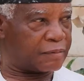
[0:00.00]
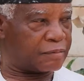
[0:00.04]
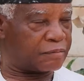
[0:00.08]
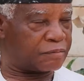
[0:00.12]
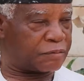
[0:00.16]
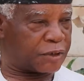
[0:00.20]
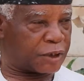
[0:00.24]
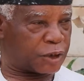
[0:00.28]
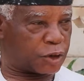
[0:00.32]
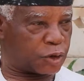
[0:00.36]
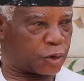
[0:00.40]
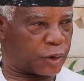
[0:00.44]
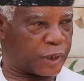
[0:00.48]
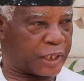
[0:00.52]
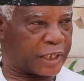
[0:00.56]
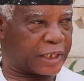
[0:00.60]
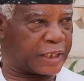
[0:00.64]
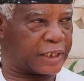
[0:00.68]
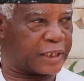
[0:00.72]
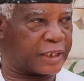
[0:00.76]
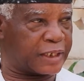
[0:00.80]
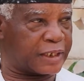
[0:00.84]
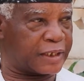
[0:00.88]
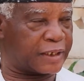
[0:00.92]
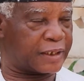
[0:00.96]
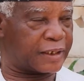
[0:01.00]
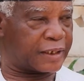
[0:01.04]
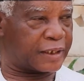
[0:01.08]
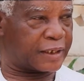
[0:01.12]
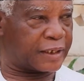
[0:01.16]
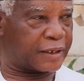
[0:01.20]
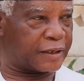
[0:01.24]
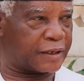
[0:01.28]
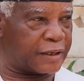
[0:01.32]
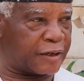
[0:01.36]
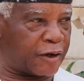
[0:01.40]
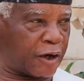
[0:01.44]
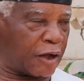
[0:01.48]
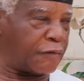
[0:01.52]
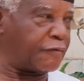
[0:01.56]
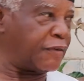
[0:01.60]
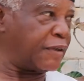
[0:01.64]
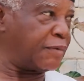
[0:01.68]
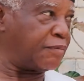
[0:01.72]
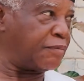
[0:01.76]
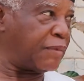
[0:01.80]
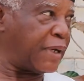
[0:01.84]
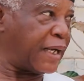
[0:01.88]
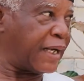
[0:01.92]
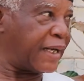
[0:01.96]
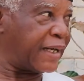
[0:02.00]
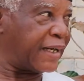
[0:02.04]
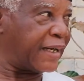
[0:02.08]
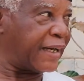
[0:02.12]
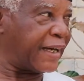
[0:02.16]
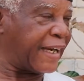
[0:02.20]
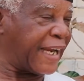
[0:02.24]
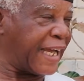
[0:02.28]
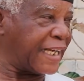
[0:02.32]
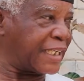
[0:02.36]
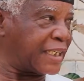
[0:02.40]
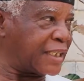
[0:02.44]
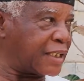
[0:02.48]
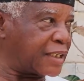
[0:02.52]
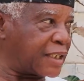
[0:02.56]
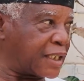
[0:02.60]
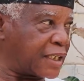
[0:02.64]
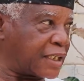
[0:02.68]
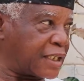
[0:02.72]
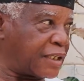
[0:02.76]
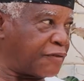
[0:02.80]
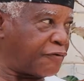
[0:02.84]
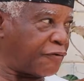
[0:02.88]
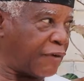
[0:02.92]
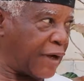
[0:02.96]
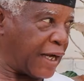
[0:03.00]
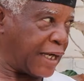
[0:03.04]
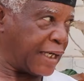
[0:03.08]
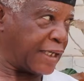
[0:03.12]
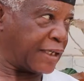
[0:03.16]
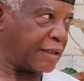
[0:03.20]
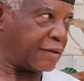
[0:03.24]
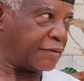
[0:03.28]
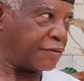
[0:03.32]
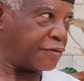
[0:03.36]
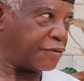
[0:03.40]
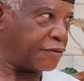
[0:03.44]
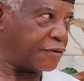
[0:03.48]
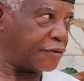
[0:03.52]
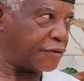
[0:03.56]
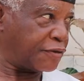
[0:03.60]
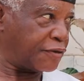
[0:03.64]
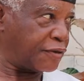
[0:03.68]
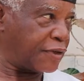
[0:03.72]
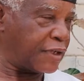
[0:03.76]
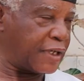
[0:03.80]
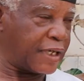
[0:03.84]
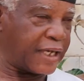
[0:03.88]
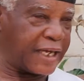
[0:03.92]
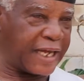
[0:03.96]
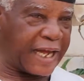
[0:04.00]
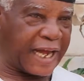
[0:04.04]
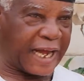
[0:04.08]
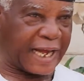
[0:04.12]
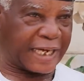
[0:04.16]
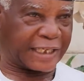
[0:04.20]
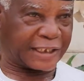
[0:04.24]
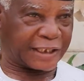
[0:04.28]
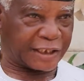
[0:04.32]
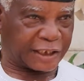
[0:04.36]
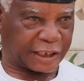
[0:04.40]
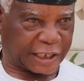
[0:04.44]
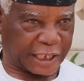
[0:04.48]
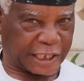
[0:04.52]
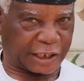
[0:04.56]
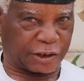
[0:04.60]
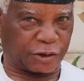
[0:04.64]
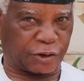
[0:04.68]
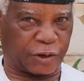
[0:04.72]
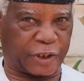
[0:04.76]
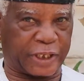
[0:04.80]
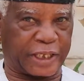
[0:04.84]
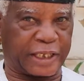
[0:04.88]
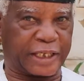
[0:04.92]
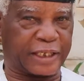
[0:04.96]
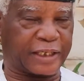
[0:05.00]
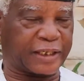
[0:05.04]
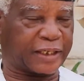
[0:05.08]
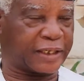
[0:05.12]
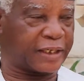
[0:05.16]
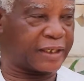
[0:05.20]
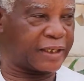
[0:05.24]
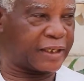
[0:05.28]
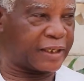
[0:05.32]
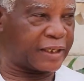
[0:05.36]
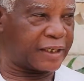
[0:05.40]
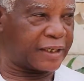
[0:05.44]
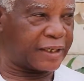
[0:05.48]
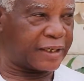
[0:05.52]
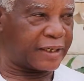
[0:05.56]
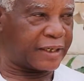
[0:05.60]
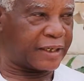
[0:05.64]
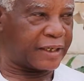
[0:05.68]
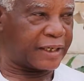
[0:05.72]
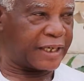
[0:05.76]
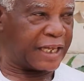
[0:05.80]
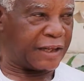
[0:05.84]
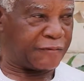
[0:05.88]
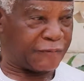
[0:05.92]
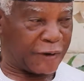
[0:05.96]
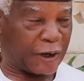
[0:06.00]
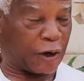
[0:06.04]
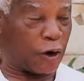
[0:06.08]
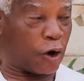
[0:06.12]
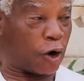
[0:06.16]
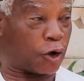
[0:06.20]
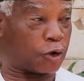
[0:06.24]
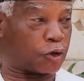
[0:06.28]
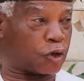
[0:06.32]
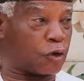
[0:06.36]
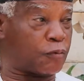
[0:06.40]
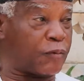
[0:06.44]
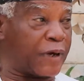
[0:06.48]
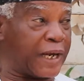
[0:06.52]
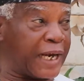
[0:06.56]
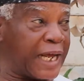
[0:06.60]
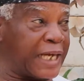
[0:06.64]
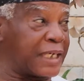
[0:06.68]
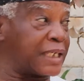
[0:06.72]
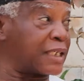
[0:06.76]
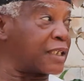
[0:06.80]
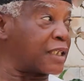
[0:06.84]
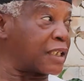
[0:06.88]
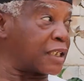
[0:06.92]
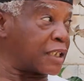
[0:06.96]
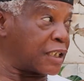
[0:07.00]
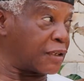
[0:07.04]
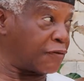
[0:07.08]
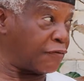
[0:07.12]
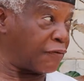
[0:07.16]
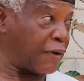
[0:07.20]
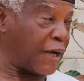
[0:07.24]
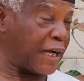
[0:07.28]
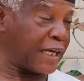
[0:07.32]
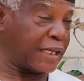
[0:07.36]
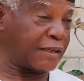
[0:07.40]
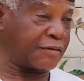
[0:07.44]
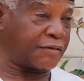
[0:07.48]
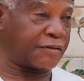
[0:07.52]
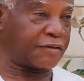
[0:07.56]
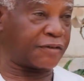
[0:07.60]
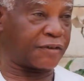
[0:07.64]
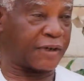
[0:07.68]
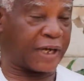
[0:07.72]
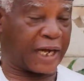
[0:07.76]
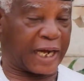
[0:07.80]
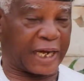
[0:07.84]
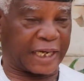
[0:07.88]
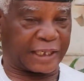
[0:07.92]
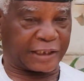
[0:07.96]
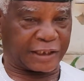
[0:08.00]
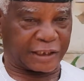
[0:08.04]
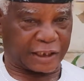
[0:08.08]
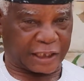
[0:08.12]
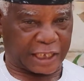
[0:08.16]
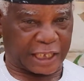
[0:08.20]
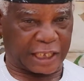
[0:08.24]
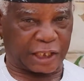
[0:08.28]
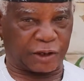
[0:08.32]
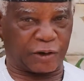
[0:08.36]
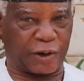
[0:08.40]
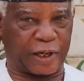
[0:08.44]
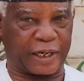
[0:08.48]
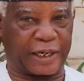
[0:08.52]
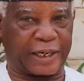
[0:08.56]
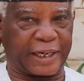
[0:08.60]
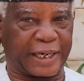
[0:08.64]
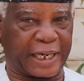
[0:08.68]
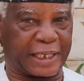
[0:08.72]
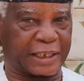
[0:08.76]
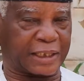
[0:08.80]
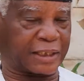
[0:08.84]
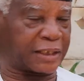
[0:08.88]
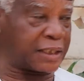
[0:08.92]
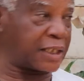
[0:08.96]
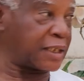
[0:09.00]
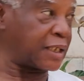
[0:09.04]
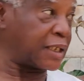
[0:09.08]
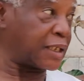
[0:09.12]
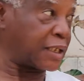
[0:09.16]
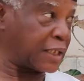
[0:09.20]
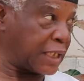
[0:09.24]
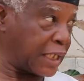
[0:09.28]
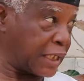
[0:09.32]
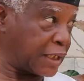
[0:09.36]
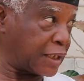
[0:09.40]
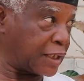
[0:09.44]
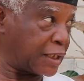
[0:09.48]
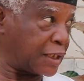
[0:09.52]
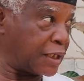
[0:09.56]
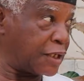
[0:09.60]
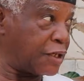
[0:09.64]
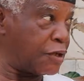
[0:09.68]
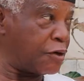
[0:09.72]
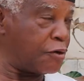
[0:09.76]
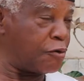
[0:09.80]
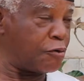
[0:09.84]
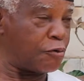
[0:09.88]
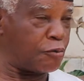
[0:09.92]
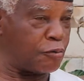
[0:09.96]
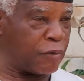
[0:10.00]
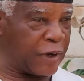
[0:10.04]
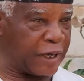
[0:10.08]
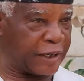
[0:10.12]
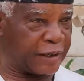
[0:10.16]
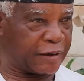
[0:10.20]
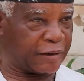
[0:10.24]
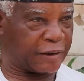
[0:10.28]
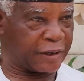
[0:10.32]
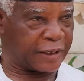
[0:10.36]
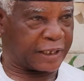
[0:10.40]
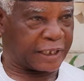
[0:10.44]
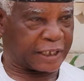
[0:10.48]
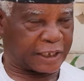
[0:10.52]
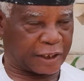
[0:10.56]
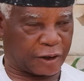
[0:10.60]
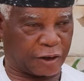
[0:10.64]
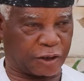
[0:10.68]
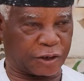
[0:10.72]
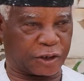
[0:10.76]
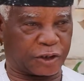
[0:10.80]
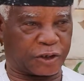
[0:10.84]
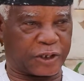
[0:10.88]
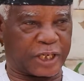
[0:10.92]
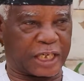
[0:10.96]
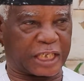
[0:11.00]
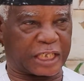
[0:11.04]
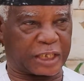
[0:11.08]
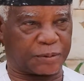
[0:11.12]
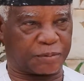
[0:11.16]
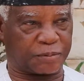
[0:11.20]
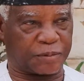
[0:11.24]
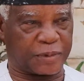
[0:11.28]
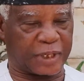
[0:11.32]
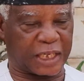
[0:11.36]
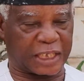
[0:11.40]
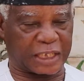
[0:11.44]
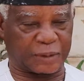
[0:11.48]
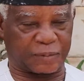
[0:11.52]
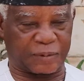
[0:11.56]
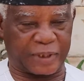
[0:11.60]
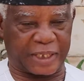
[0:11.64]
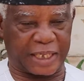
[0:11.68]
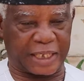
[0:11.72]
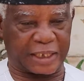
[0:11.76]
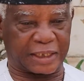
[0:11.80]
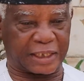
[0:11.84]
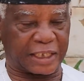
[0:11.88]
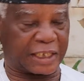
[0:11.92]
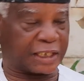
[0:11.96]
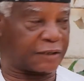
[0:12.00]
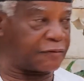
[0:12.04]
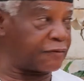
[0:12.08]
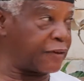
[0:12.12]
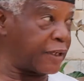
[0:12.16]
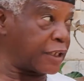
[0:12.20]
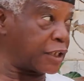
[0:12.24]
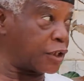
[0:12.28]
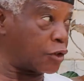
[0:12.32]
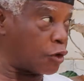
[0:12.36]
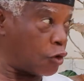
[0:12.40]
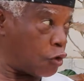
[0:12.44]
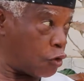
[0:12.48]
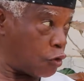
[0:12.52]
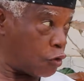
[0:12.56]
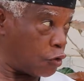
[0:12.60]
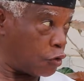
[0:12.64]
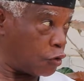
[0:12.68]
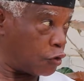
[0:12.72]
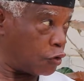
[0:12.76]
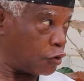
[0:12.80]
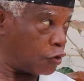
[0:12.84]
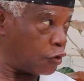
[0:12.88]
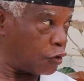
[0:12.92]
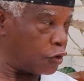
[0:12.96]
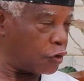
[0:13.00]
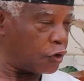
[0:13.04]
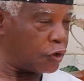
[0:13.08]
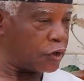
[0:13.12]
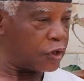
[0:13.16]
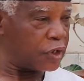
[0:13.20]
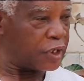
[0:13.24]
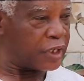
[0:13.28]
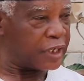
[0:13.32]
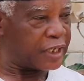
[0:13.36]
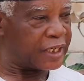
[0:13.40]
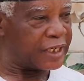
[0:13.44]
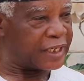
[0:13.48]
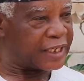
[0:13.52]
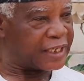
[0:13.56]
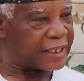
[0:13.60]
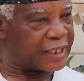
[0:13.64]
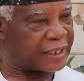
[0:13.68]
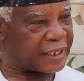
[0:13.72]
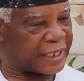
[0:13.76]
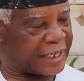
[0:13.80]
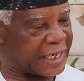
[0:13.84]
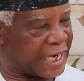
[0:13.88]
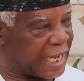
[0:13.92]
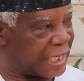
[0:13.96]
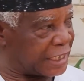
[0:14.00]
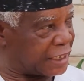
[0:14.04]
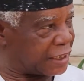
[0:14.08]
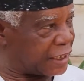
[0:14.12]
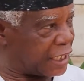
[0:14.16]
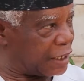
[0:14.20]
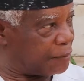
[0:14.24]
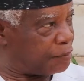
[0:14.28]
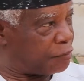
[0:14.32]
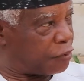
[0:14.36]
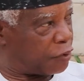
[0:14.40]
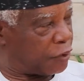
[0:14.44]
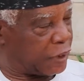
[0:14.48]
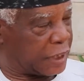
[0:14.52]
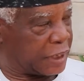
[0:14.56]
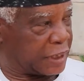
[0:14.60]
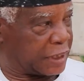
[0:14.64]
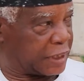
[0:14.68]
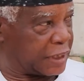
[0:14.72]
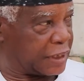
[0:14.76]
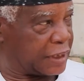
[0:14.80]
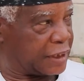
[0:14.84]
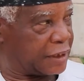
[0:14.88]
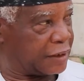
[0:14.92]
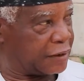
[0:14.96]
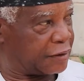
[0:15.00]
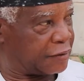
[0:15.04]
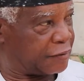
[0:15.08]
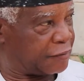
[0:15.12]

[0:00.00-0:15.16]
Between November 1965 and January, in fact, October 1965 and January 1966, when this country experienced its first coup, the Nigeria police